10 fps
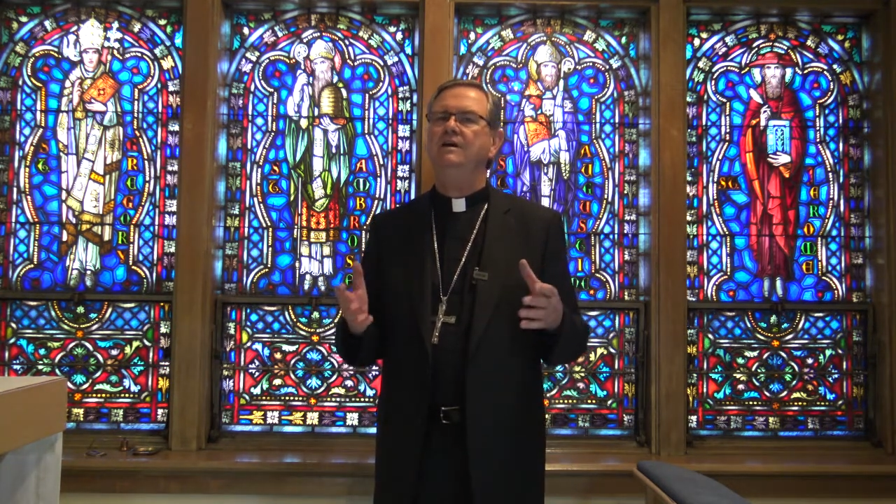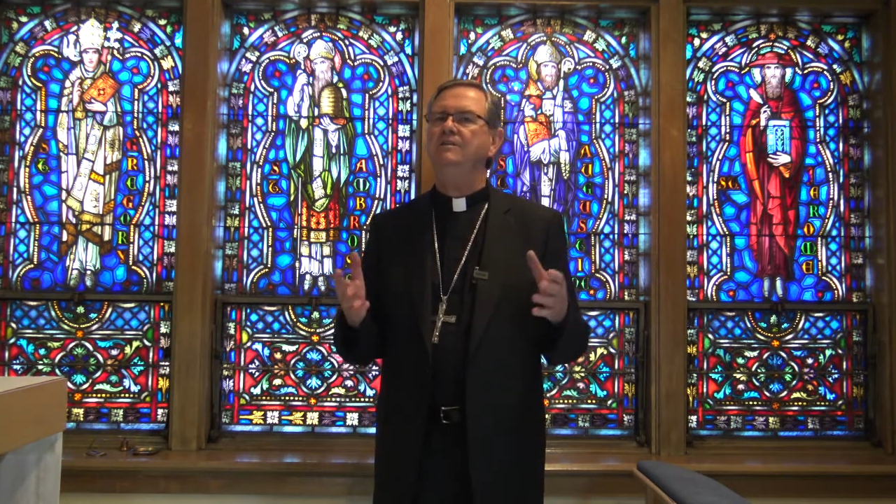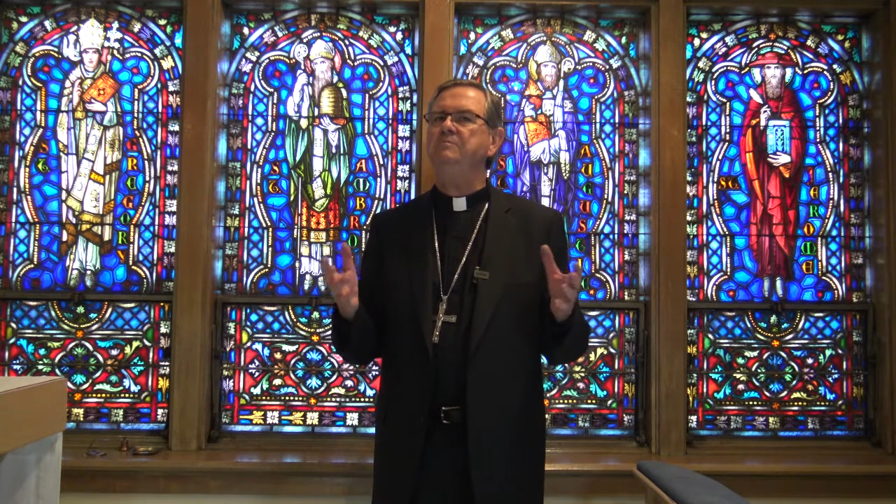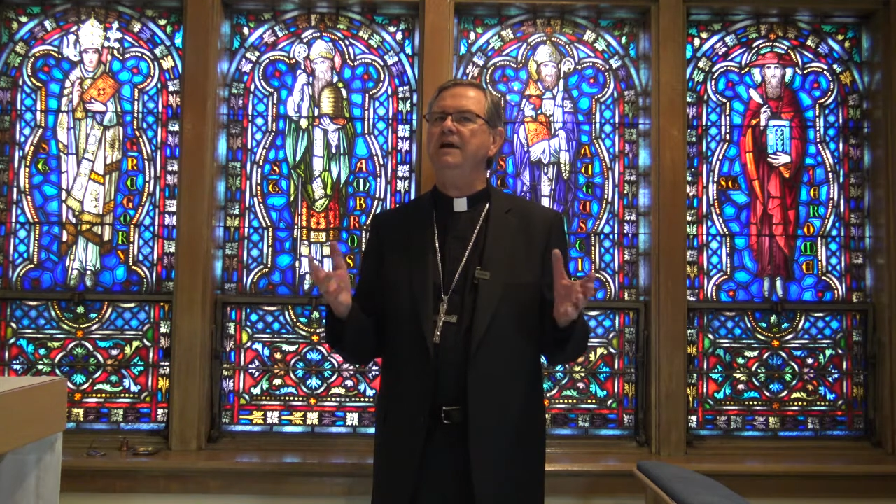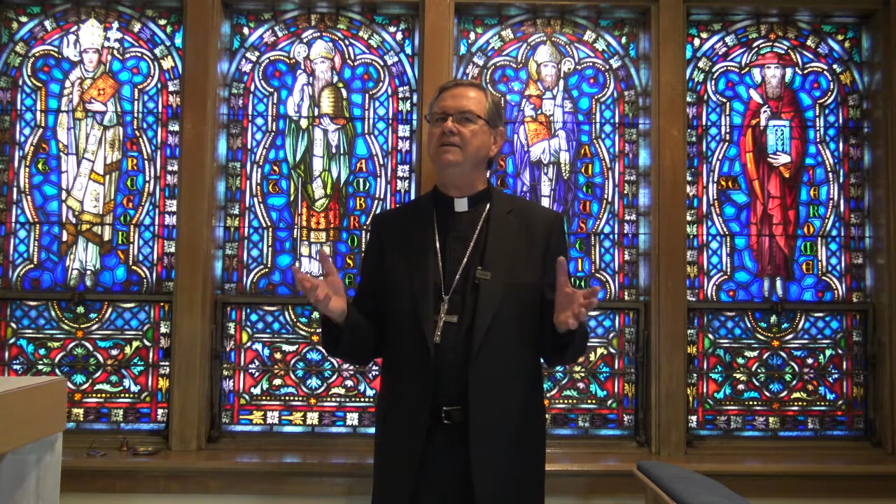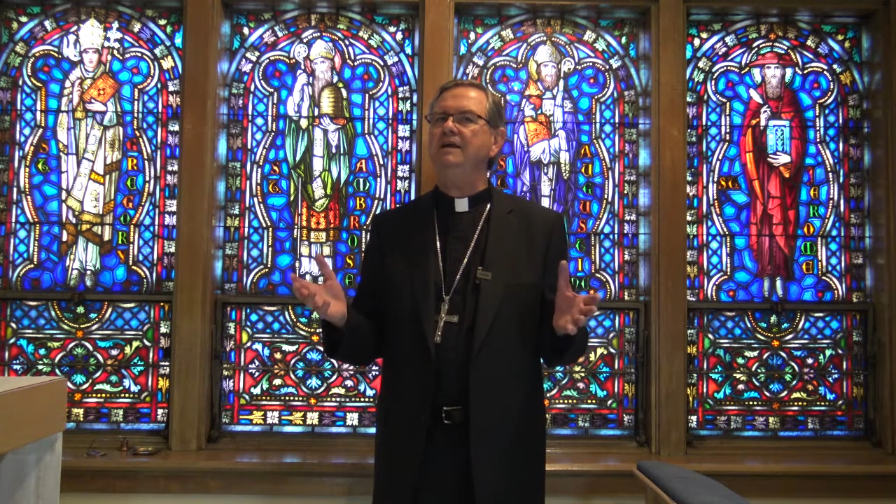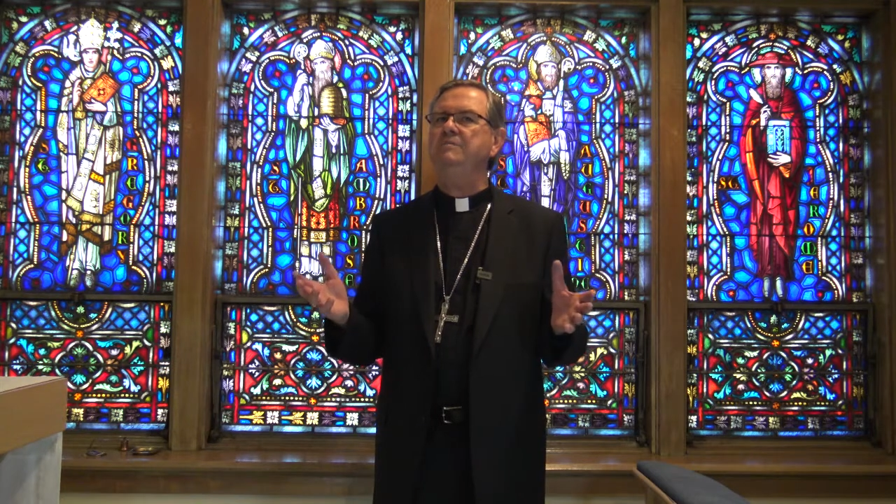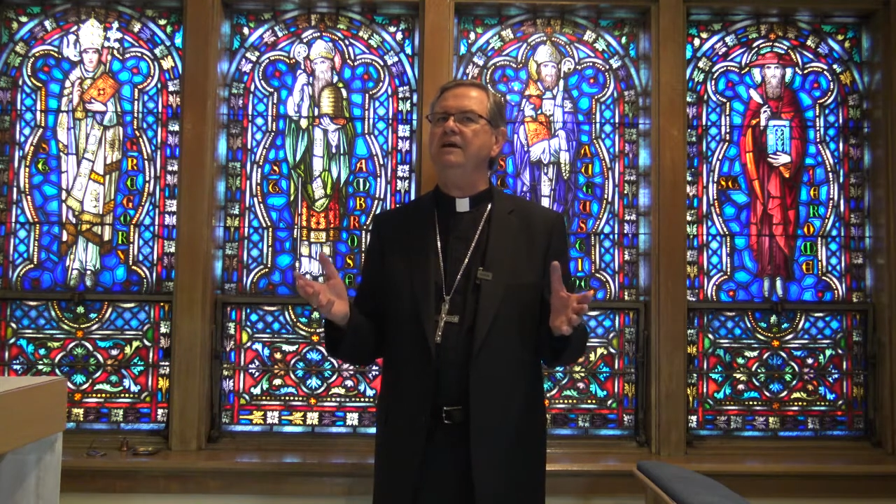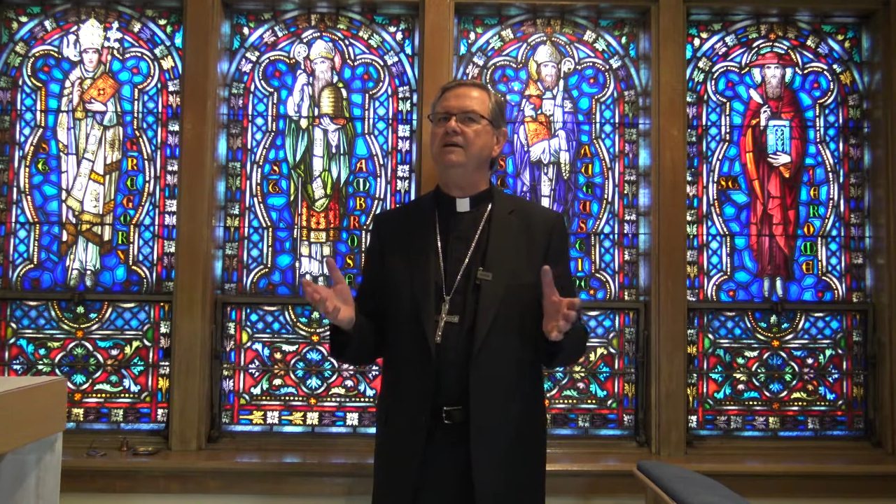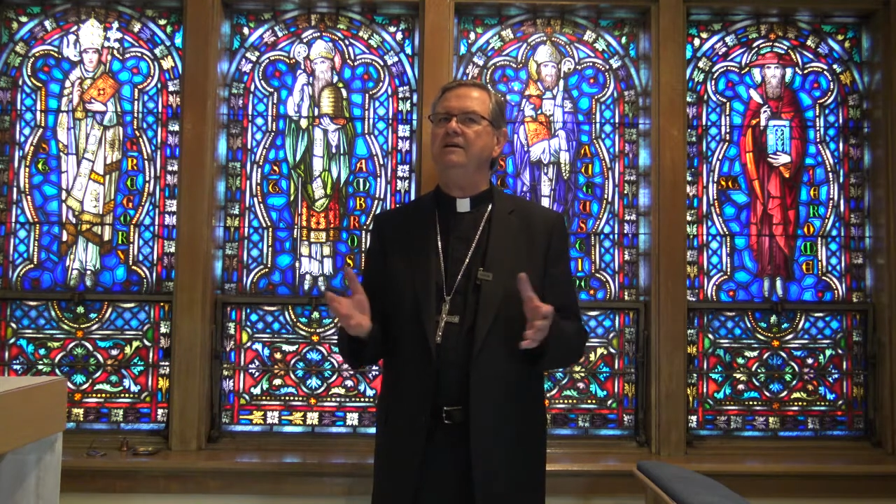the
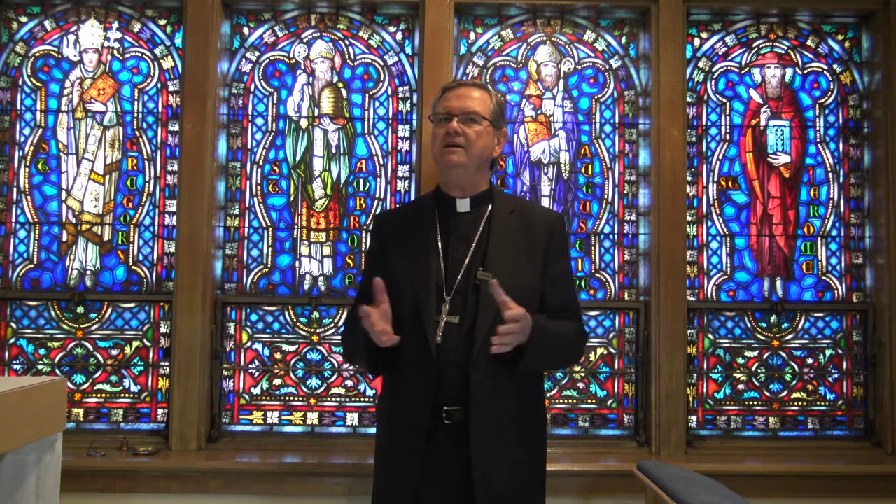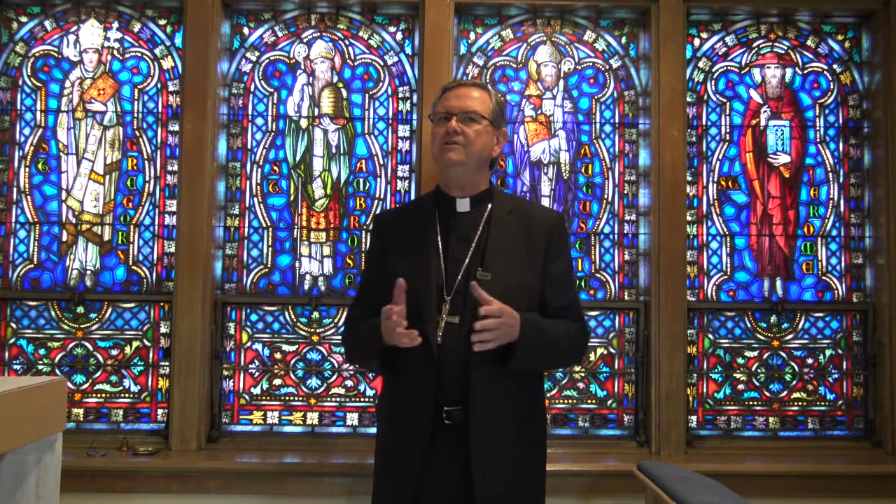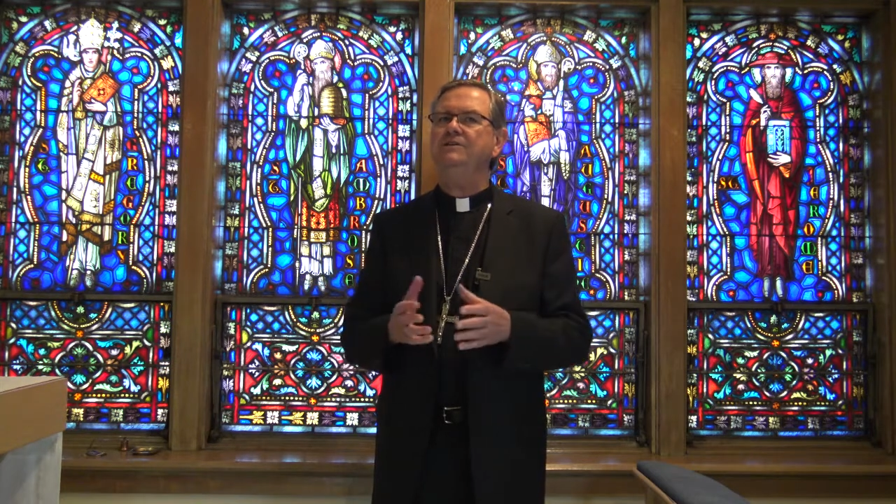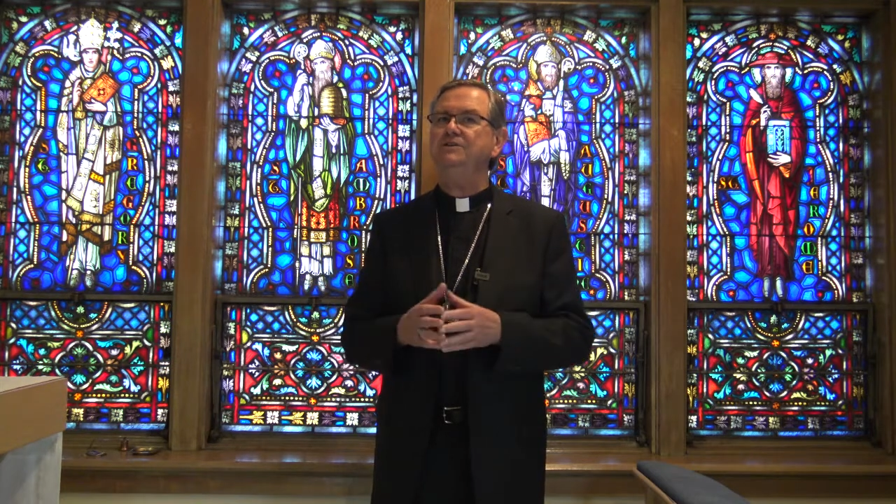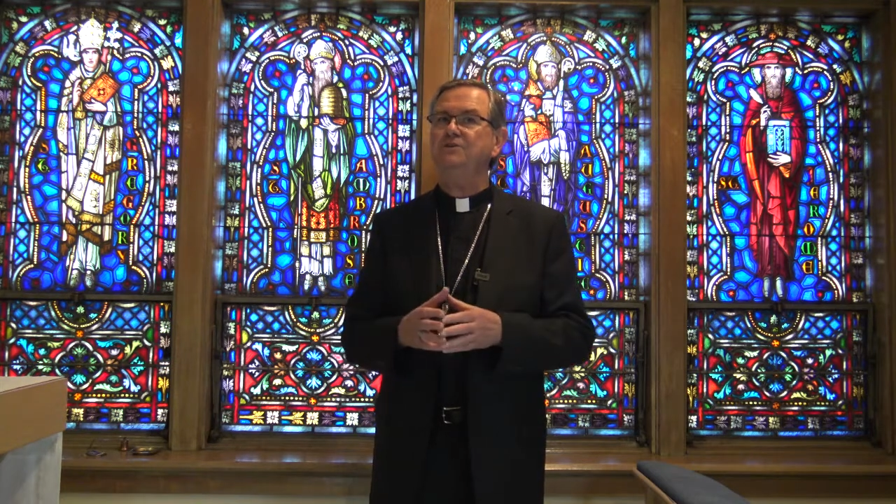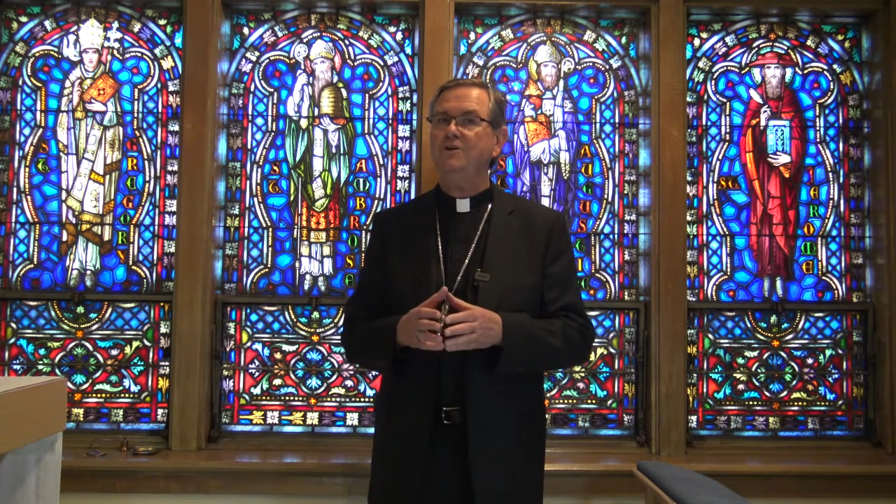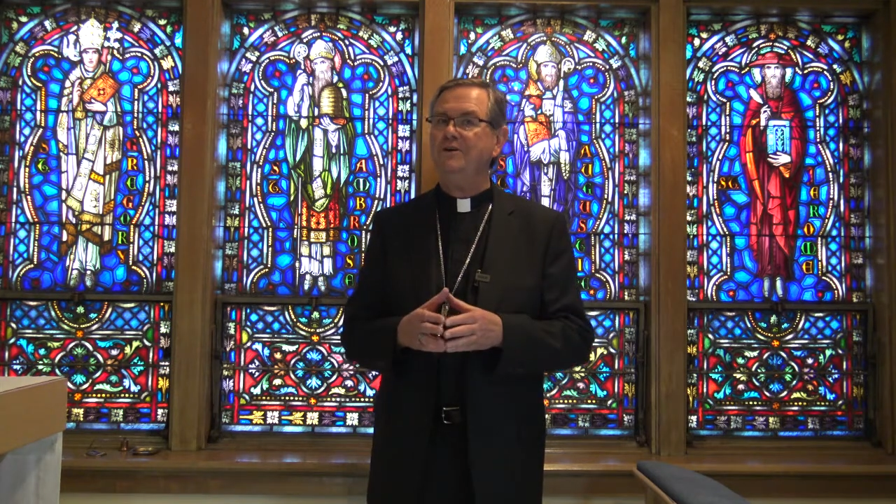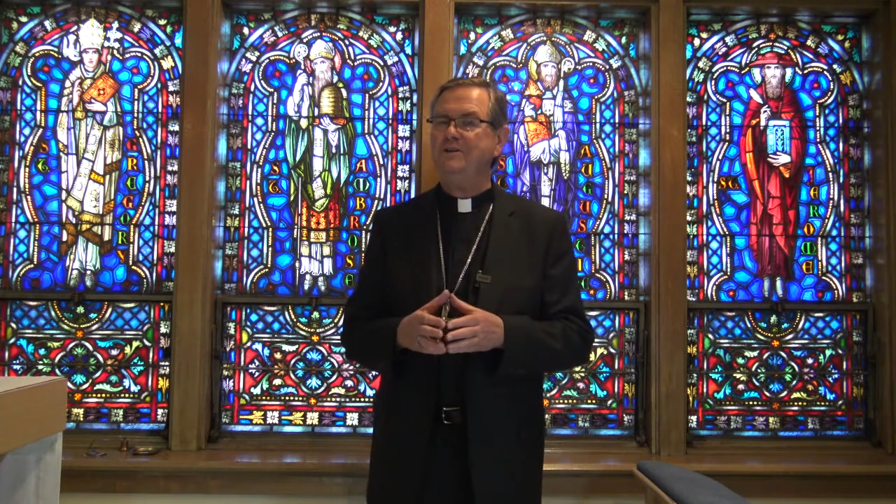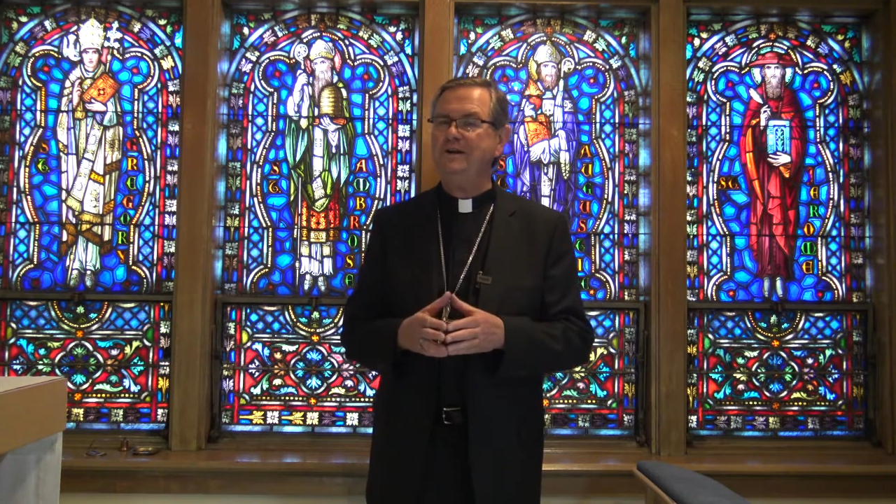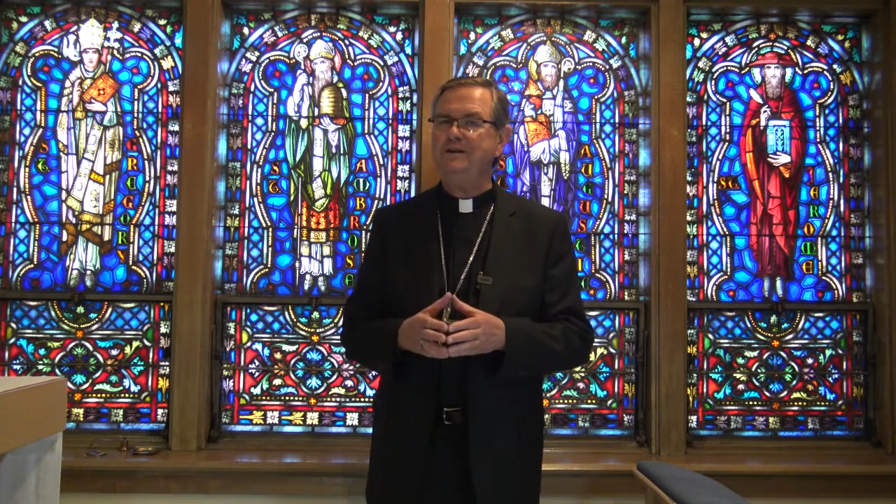pandemic and other
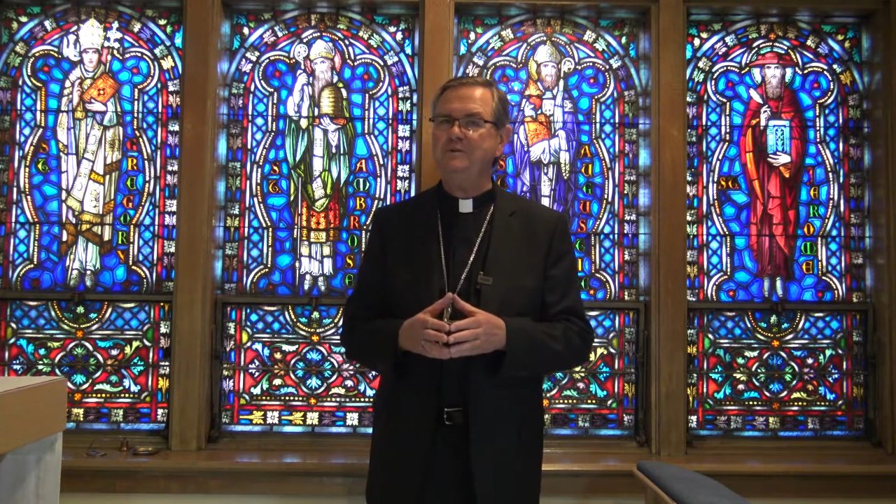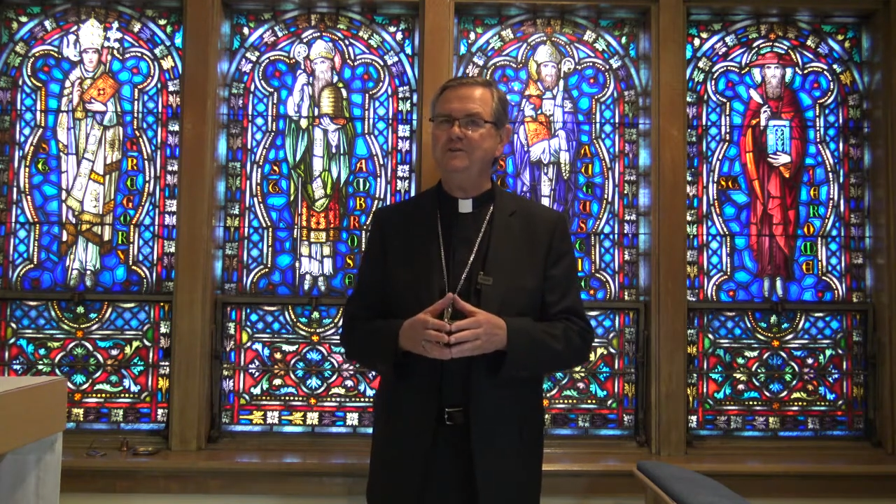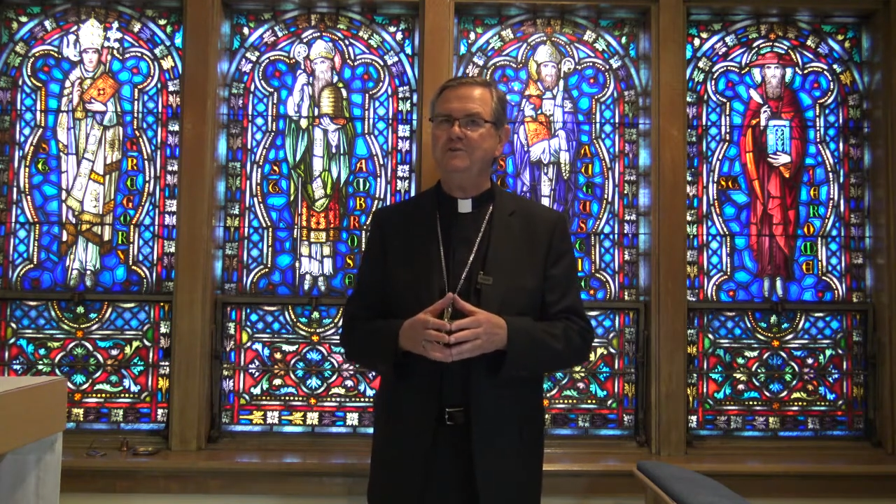historical elements